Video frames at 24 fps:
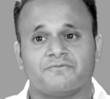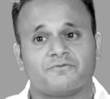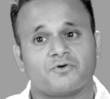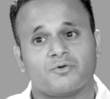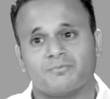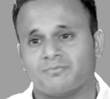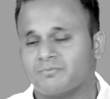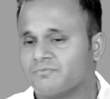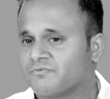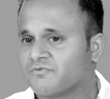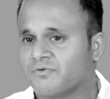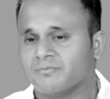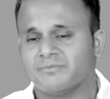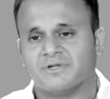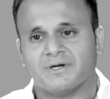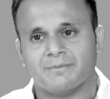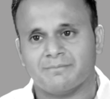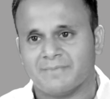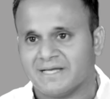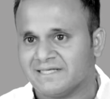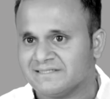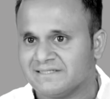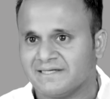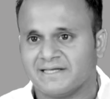from the
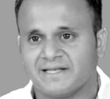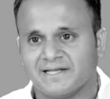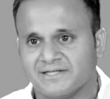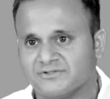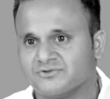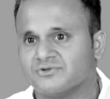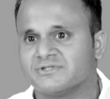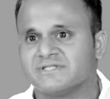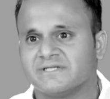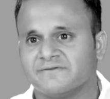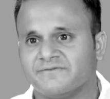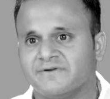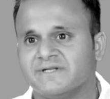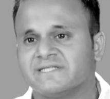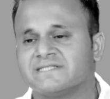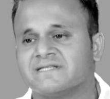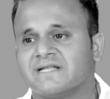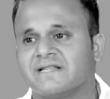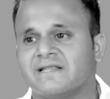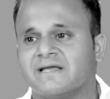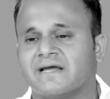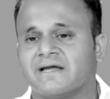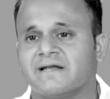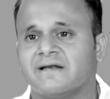amazing and exhaustive list
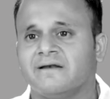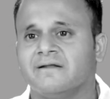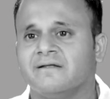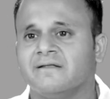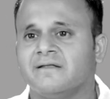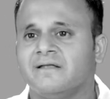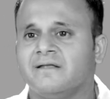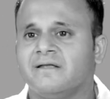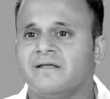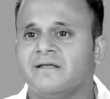that they had,